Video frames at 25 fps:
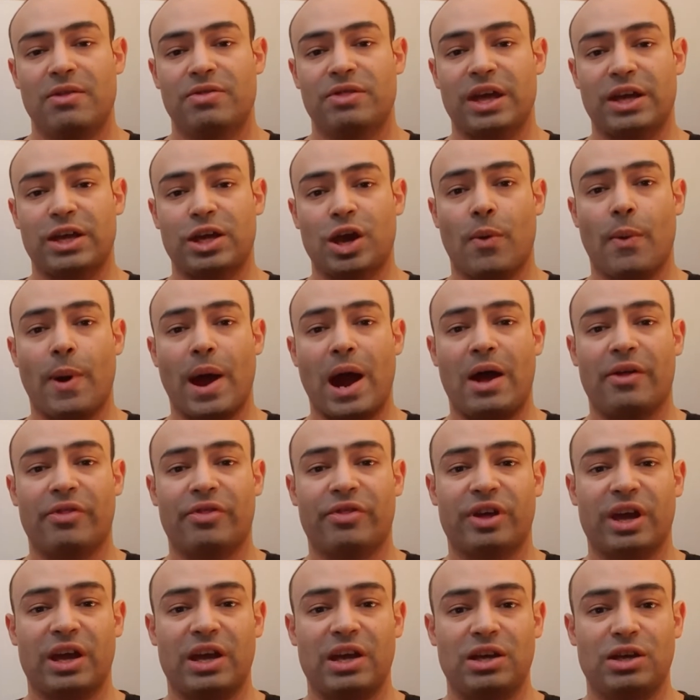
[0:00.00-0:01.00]
They go
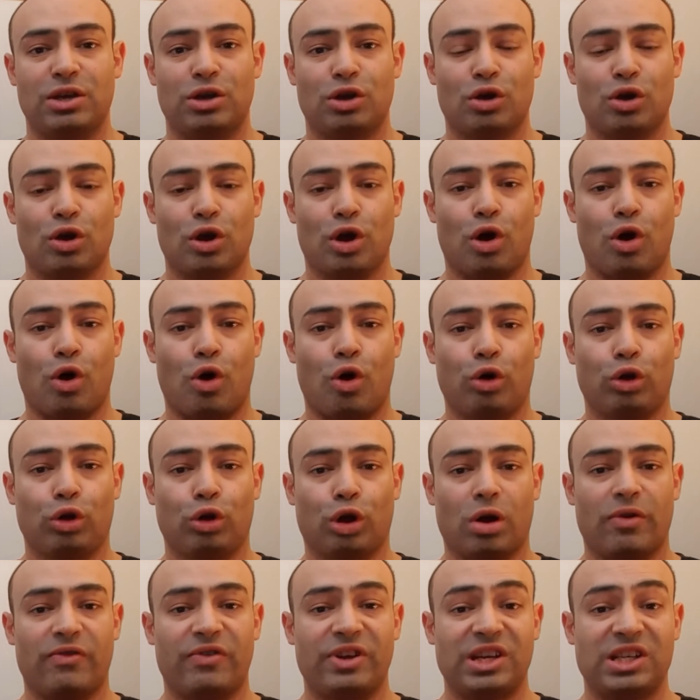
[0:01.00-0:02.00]
out, they incur a whole
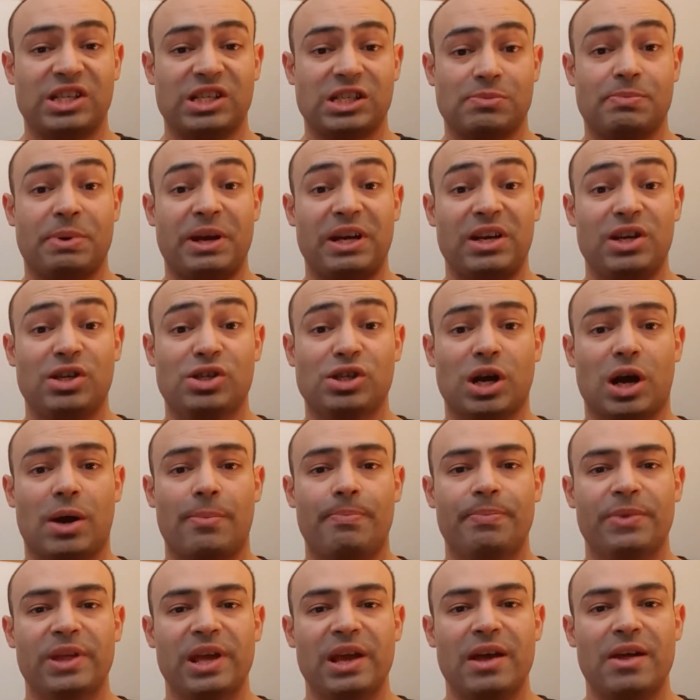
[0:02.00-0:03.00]
lot of expenditure,
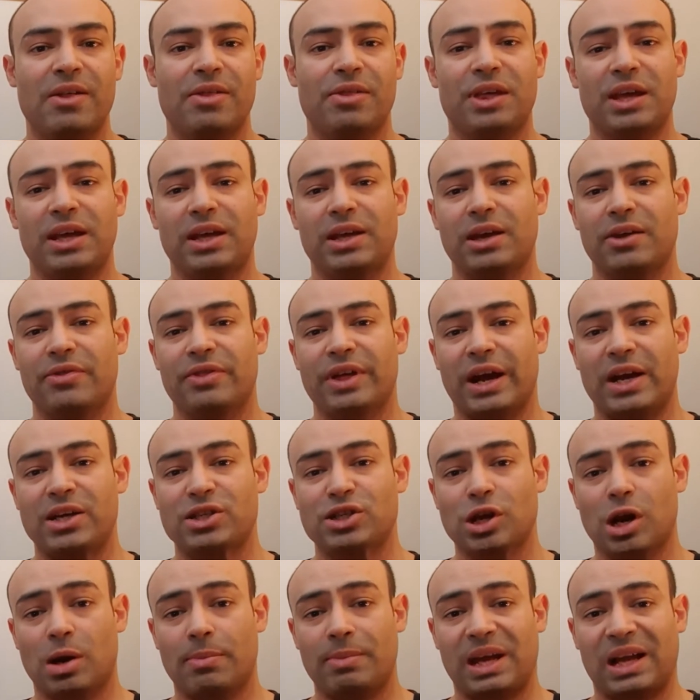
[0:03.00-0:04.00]
thinking that it's
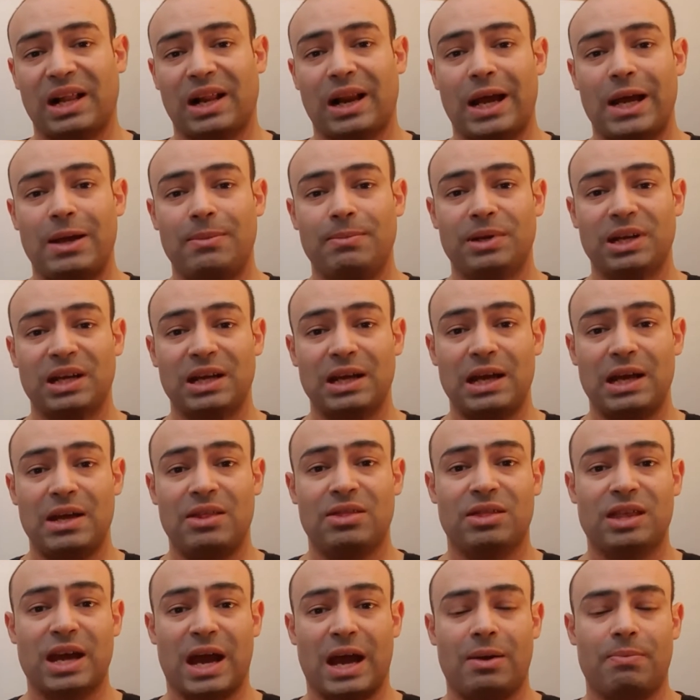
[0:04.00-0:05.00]
going to be claimed
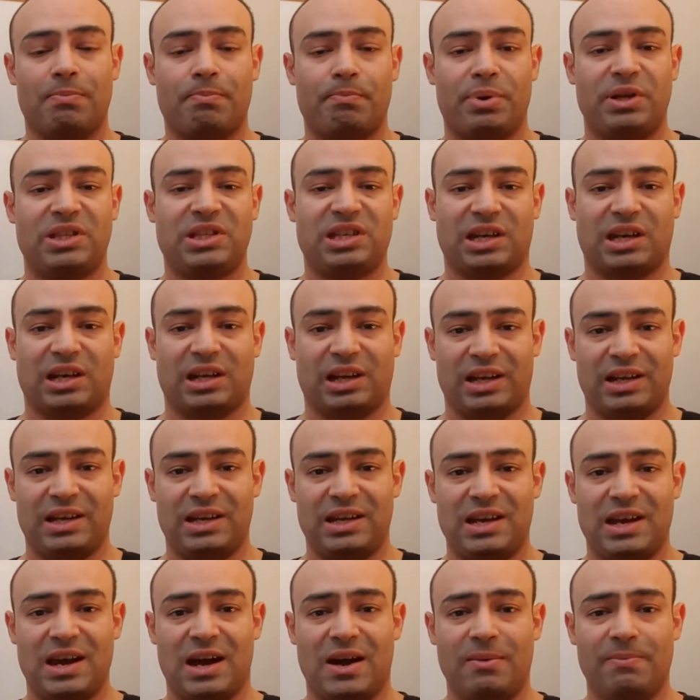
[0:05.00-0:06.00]
in that particular
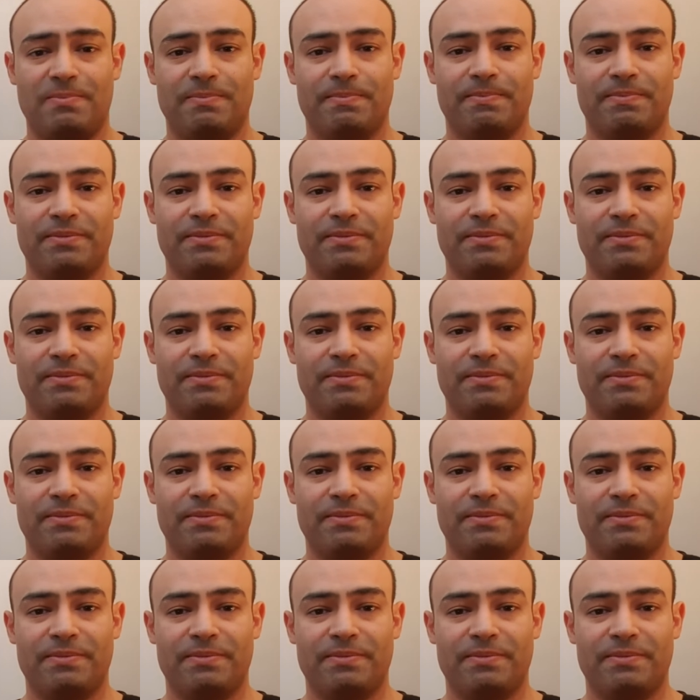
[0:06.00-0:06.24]
year,